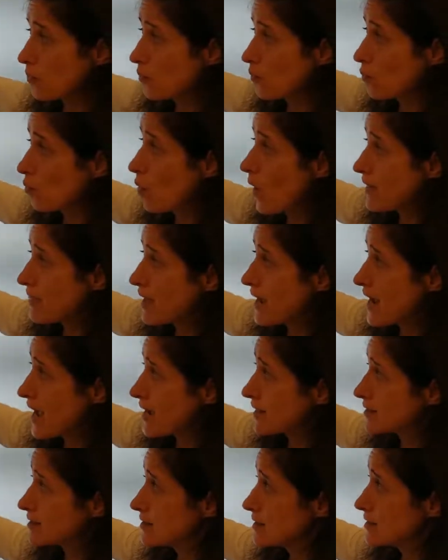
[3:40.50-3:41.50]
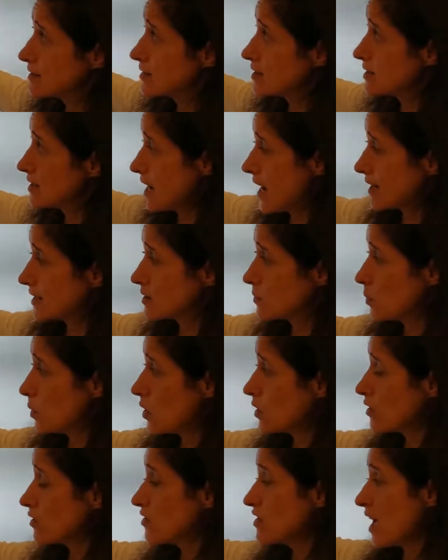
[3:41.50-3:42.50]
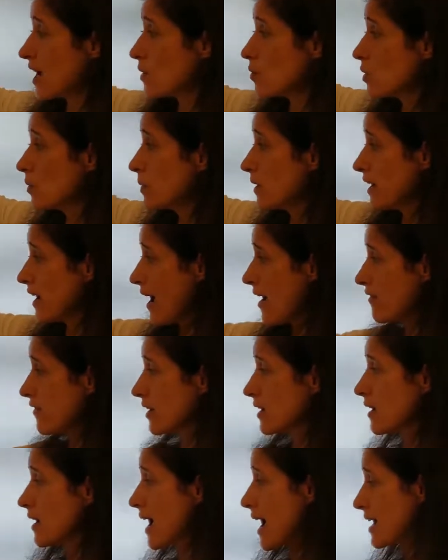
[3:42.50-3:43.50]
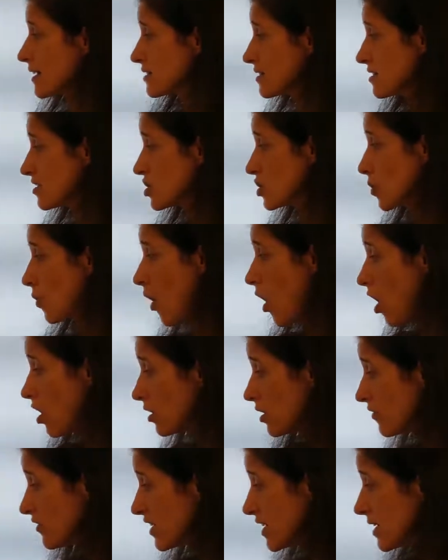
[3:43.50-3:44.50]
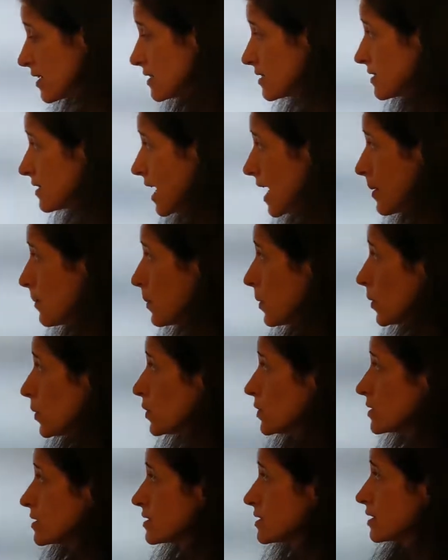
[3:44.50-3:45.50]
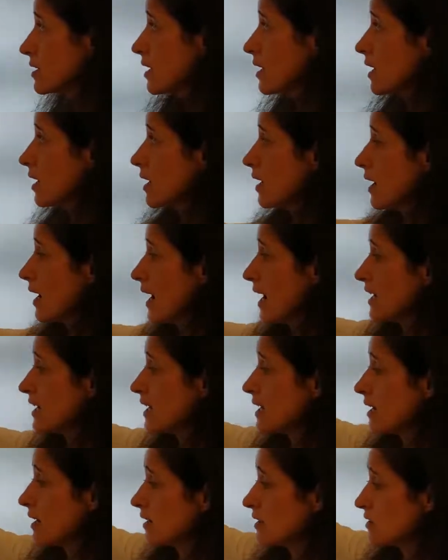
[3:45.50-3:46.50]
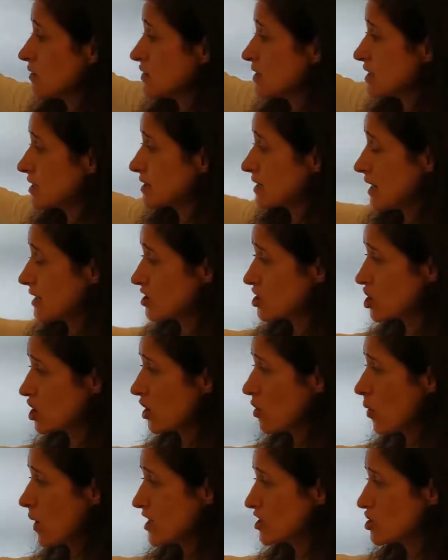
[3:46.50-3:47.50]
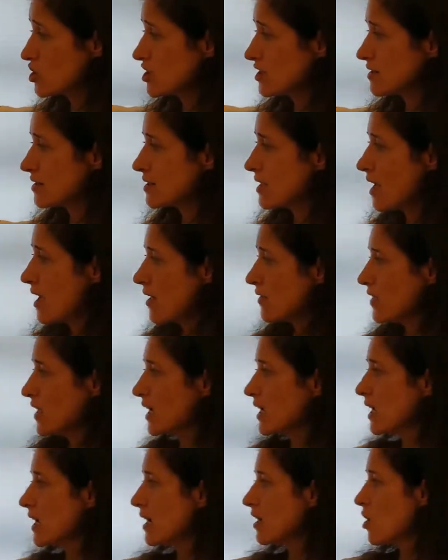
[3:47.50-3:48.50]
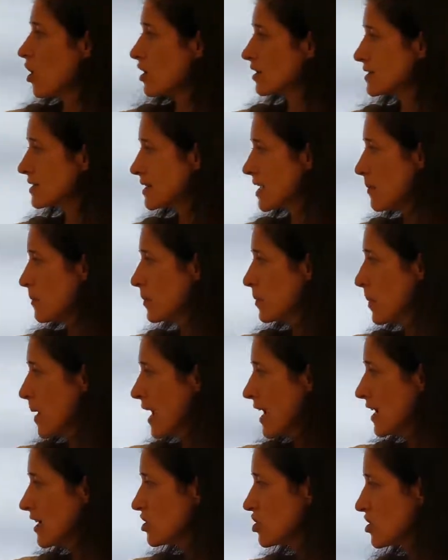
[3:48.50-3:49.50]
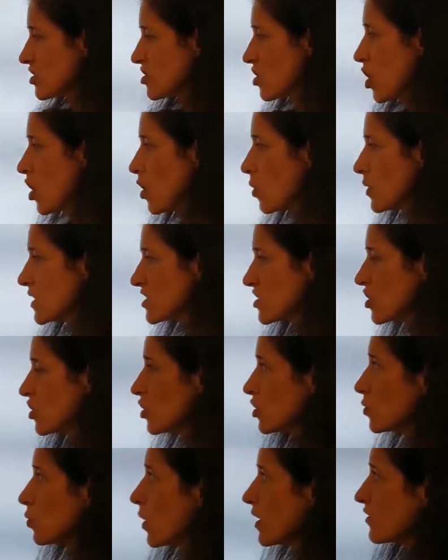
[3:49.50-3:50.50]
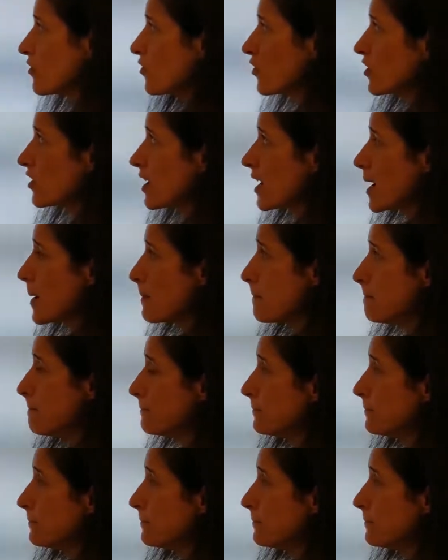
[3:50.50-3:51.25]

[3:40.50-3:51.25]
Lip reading: When they access the textbook, they will be having access to all of the examples, any kind of discussion questions. The key concept page is always a good one for them.